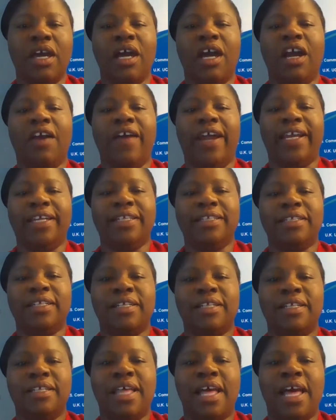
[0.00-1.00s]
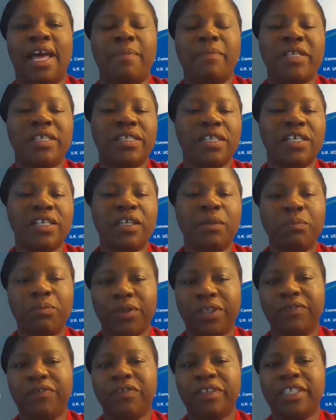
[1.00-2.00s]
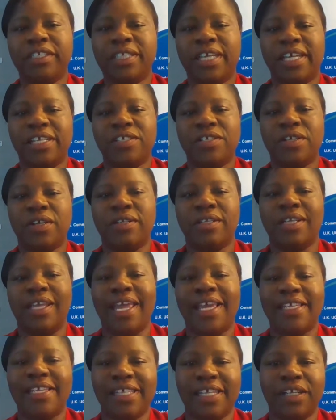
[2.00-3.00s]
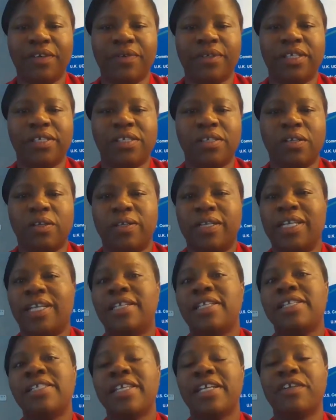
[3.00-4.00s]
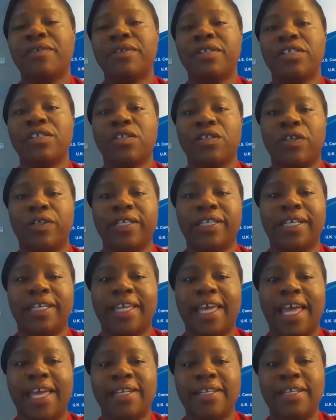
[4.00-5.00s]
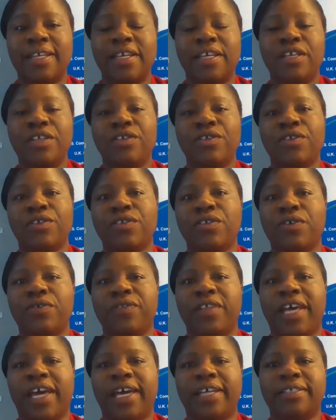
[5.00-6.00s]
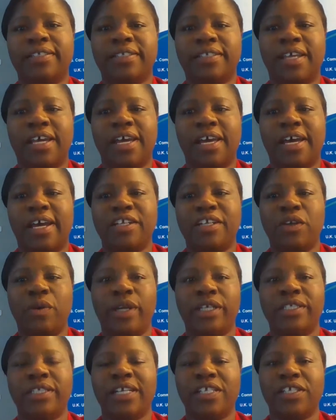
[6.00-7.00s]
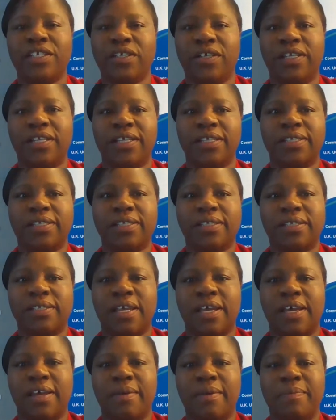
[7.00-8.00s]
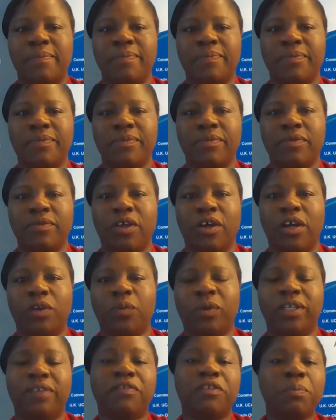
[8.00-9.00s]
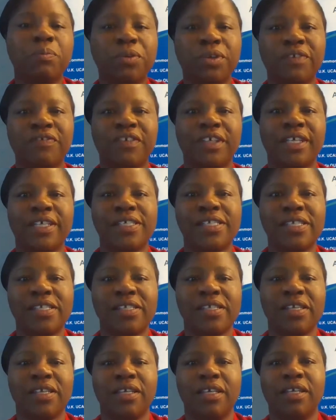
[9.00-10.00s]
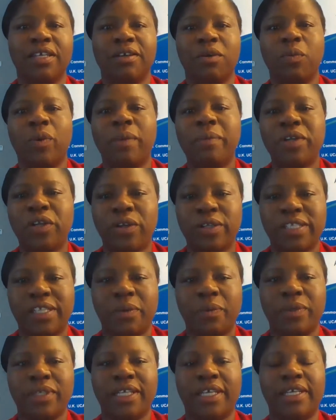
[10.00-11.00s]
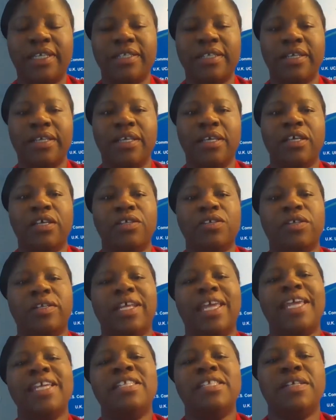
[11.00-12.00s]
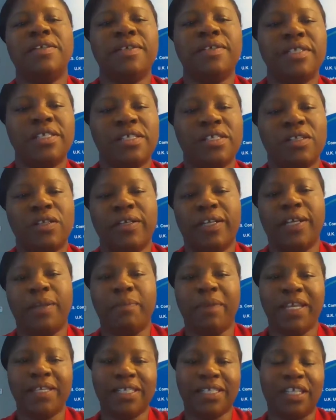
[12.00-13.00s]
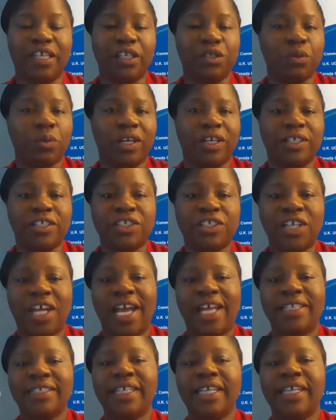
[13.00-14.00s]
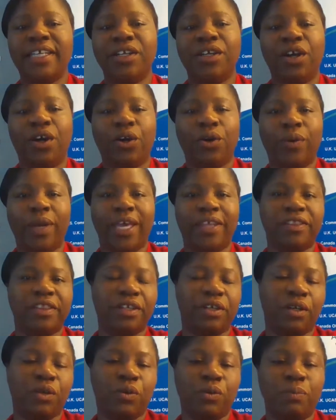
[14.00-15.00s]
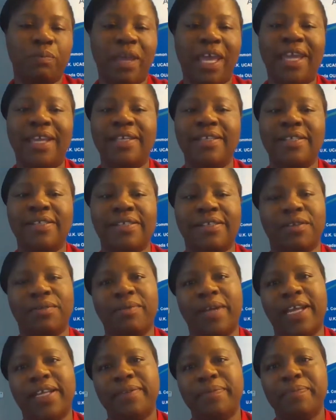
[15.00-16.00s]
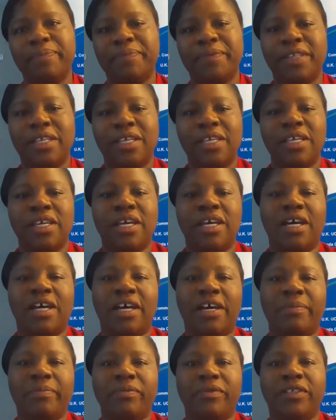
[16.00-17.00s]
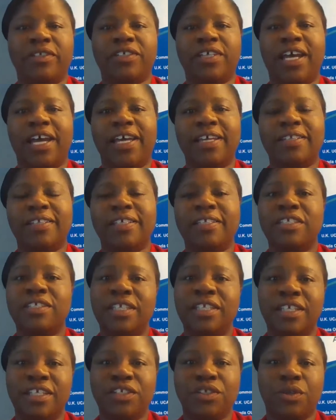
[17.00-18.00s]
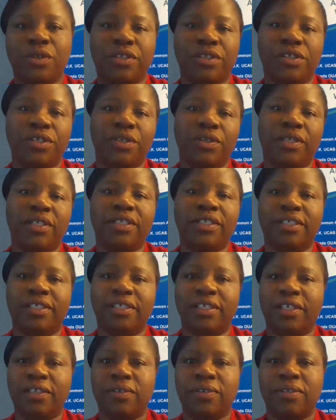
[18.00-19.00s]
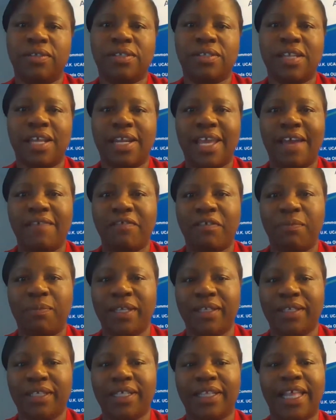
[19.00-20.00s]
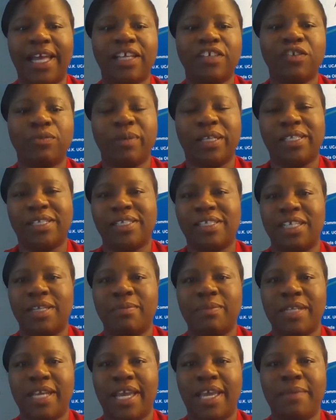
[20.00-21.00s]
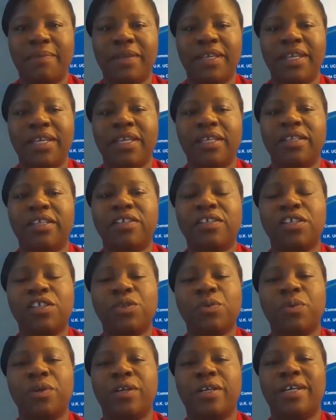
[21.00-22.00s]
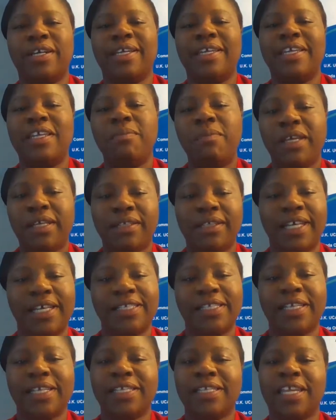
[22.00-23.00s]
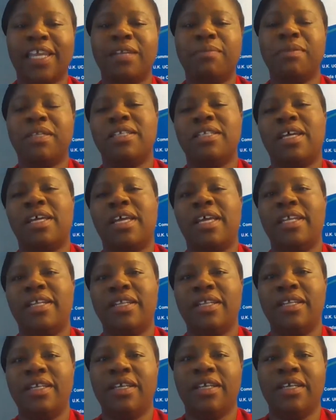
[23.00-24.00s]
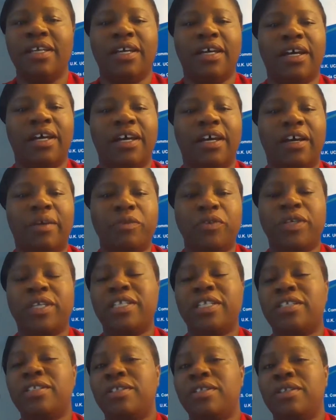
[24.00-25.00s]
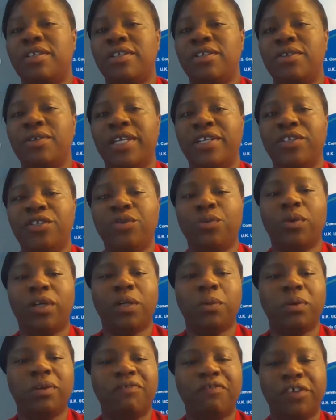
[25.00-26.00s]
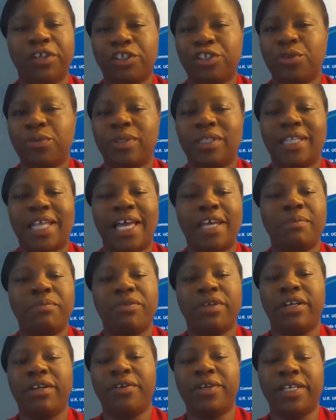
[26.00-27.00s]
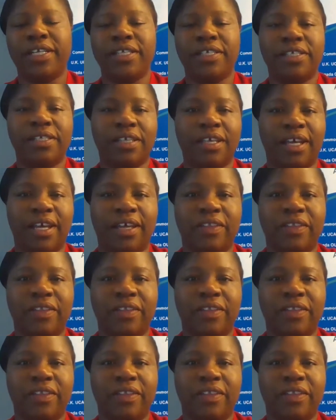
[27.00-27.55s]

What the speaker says: All right. I'm just going to briefly touch on the asynchronous learning and the synchronous learning again, just so that I know I touched on this on one of the previous webinars that we did. So the asynchronous learning basically is where a child can go at their own pace, right? The child and the teacher, or the student and the teacher, does not have to be in the classroom at the same time. This is where email lessons can be done. You can do work with virtual libraries.